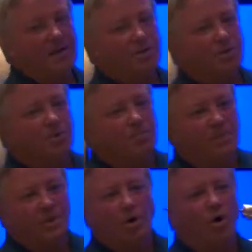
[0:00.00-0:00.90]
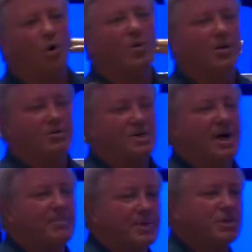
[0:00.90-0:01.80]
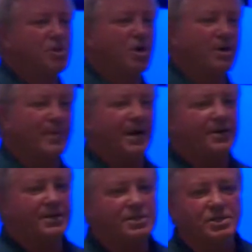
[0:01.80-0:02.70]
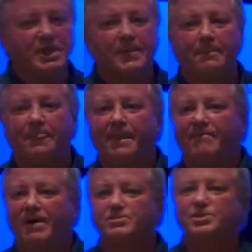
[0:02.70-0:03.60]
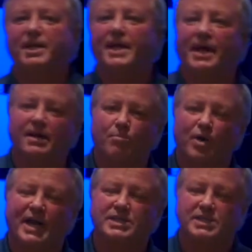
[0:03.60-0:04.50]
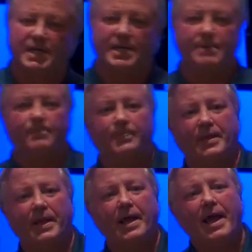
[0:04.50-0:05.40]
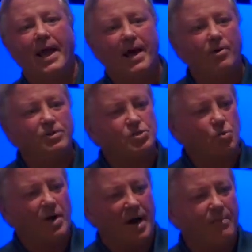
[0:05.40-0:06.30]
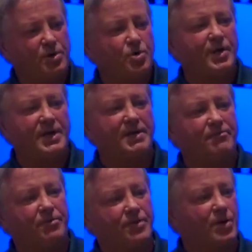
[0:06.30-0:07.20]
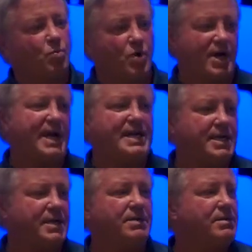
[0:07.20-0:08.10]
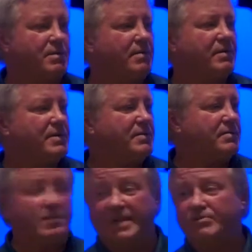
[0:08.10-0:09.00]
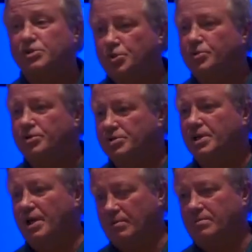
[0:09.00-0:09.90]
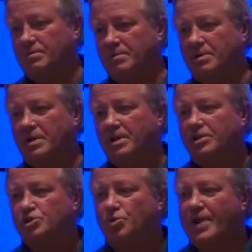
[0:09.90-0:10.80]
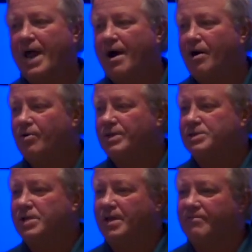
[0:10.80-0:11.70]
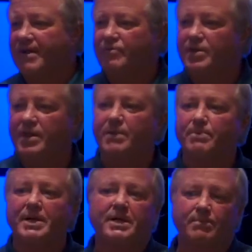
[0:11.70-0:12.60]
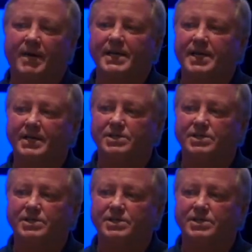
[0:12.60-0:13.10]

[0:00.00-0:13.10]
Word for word: So, you know, a whole other topic to talk about is if I'm sitting out at a branch site how is what I'm doing different than what I did even two years ago? So now, instead of everything being in my data